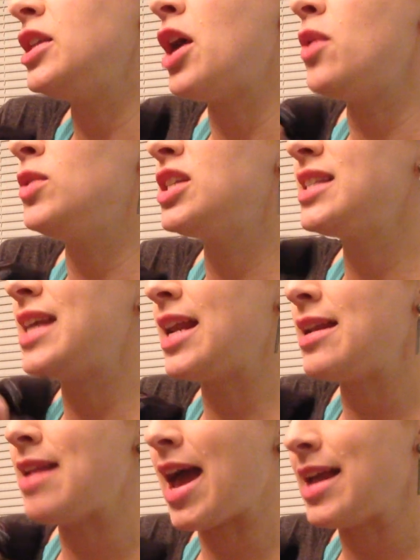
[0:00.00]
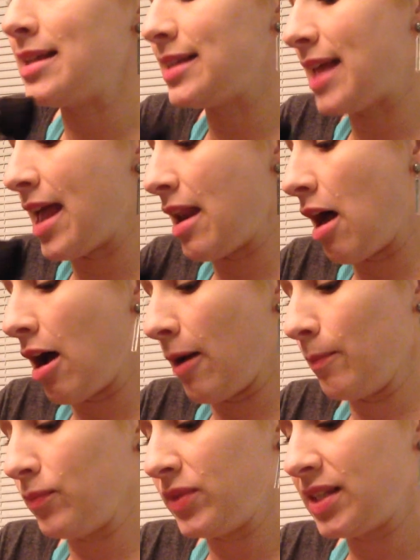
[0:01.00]
you know, just get it nice and
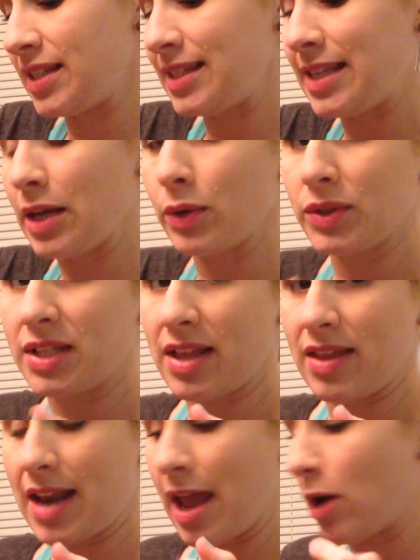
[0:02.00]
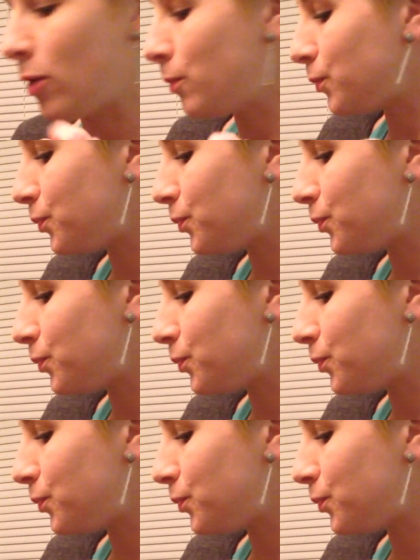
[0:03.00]
sealed to the nail.